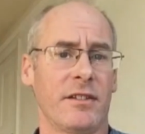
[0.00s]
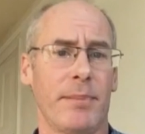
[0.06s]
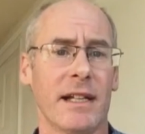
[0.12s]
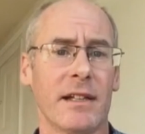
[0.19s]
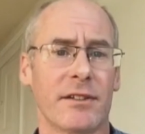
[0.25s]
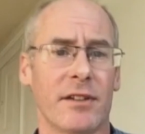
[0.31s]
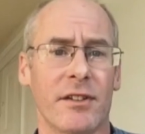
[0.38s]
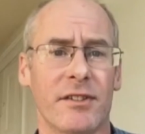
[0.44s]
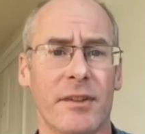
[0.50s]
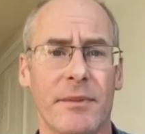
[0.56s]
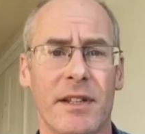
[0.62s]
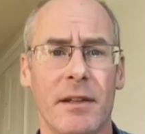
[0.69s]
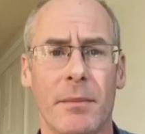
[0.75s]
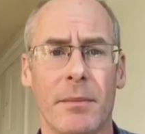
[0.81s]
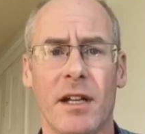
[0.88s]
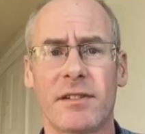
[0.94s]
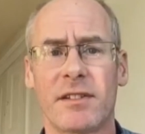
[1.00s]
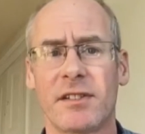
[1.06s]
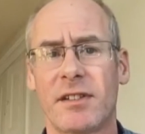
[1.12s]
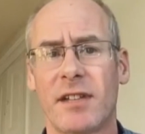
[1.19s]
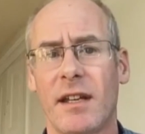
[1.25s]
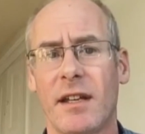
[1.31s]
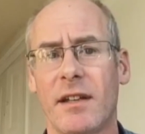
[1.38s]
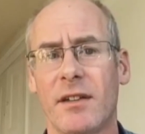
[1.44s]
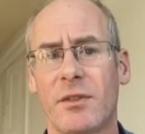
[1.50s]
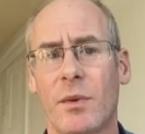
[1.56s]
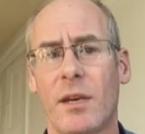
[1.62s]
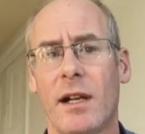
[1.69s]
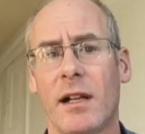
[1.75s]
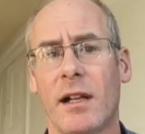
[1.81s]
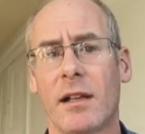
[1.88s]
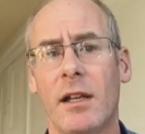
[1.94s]
builds on something that Marta said as
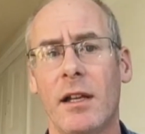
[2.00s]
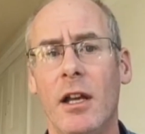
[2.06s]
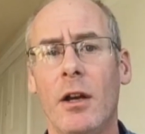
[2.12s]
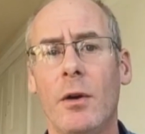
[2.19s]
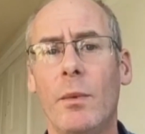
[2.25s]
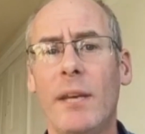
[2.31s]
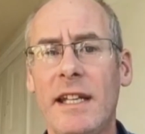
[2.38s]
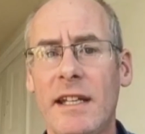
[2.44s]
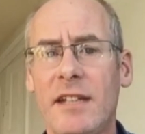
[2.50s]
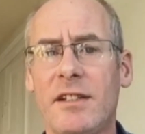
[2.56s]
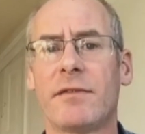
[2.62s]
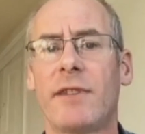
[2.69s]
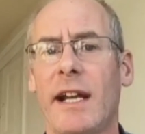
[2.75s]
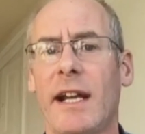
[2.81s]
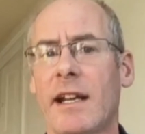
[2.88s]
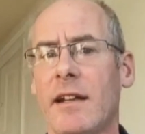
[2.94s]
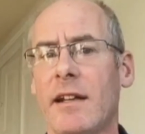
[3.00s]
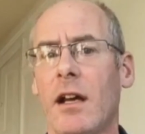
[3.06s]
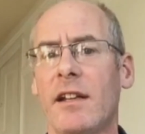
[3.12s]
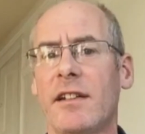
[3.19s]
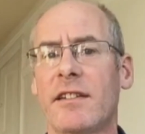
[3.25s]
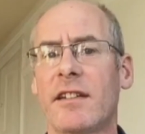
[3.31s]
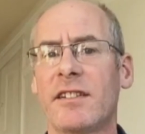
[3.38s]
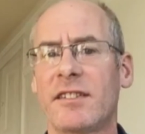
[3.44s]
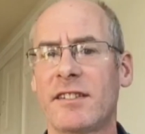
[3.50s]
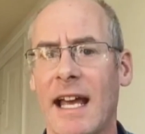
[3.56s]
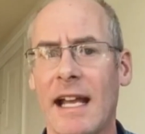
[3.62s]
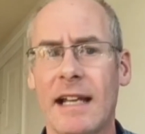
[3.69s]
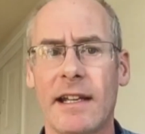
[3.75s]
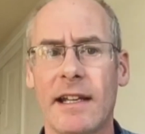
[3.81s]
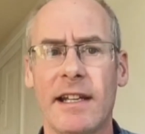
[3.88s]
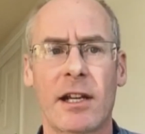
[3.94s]
well, we need to recognize that
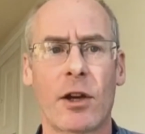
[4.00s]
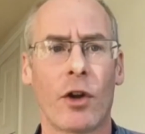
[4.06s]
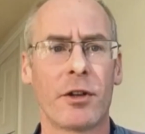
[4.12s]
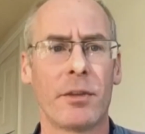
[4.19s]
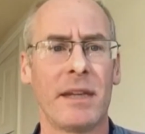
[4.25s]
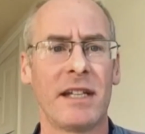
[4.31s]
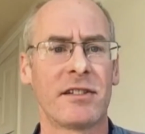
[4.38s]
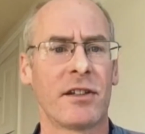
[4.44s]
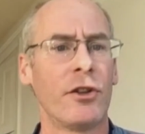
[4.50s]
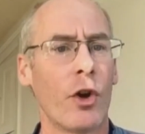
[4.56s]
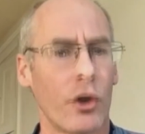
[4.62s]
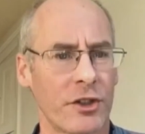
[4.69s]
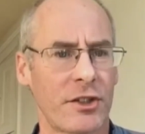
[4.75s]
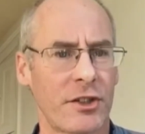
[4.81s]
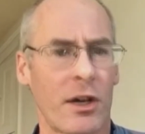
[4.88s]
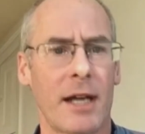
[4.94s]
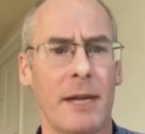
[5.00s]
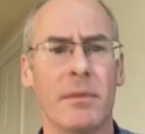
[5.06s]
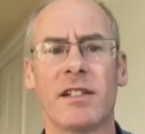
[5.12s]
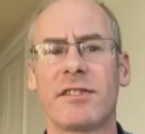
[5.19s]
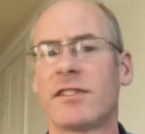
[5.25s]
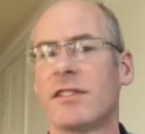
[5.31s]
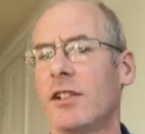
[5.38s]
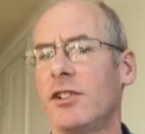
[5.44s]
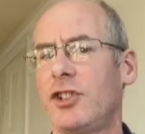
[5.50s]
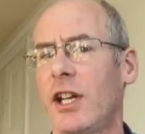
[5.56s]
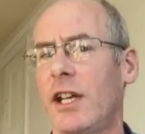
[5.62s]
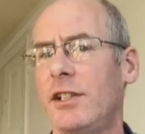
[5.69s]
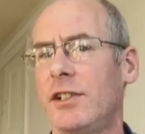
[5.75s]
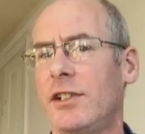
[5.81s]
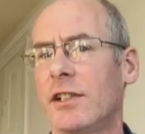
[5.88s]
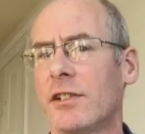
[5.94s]
Sahelian economies are not timeless and
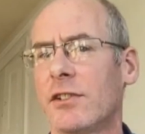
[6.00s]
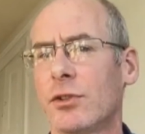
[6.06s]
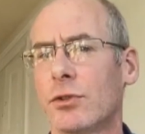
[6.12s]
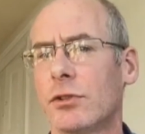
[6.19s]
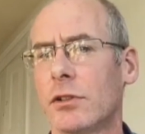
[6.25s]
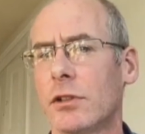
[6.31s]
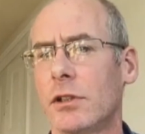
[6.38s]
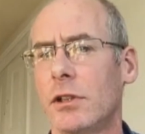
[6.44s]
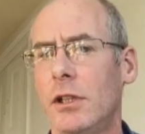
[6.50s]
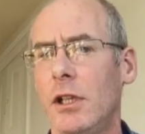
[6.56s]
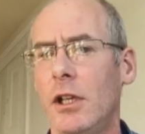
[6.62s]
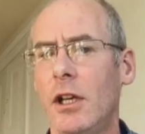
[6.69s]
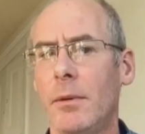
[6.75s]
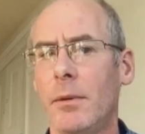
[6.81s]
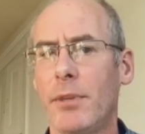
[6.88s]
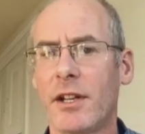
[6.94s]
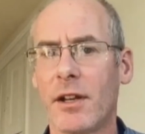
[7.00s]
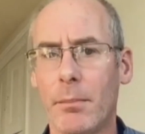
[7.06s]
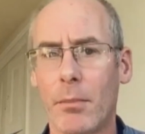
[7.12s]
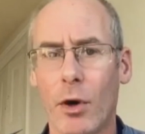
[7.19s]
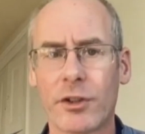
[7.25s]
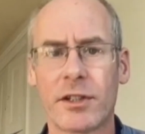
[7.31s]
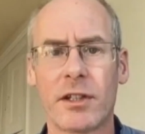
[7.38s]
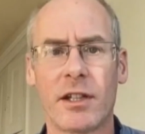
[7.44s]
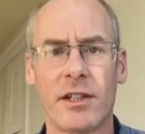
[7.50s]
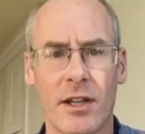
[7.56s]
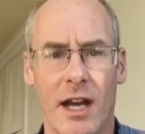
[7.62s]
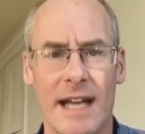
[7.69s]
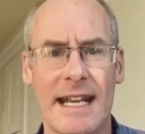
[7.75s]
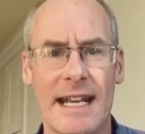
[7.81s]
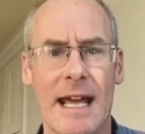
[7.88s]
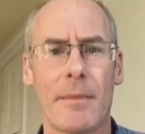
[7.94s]
unchanging at all, but are modern and
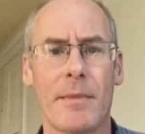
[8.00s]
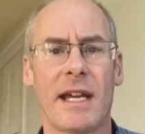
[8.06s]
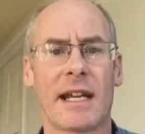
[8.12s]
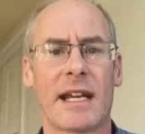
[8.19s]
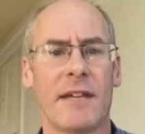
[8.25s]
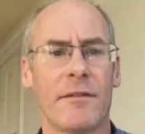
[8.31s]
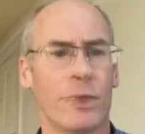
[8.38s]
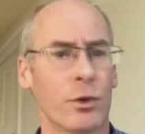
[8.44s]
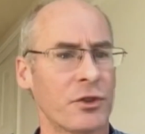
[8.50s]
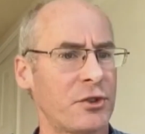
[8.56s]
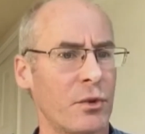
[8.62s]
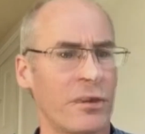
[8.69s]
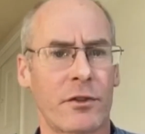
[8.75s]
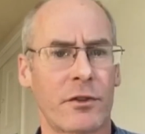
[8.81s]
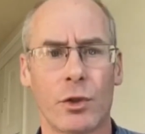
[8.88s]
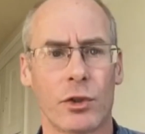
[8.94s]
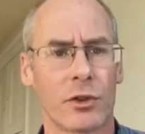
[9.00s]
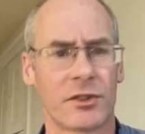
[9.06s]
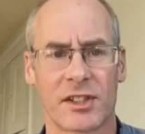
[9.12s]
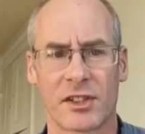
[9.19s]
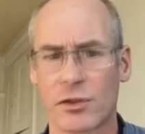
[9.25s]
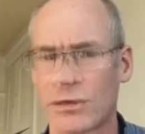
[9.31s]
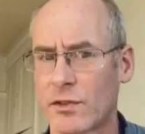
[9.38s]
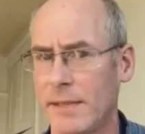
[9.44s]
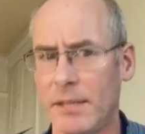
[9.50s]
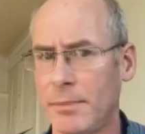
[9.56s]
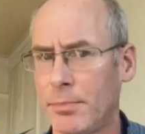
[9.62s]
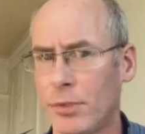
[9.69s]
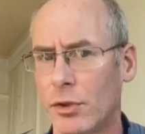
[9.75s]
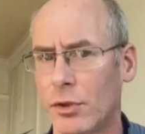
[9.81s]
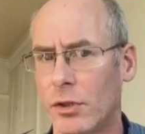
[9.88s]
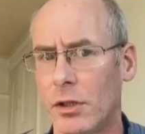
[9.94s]
dynamic, if also, of course, extremely
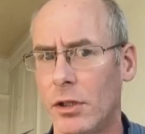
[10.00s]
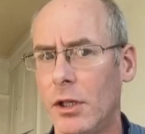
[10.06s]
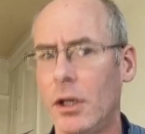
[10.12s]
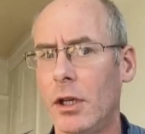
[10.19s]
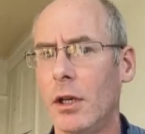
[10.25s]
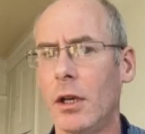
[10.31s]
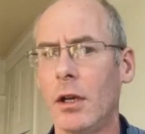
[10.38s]
poor.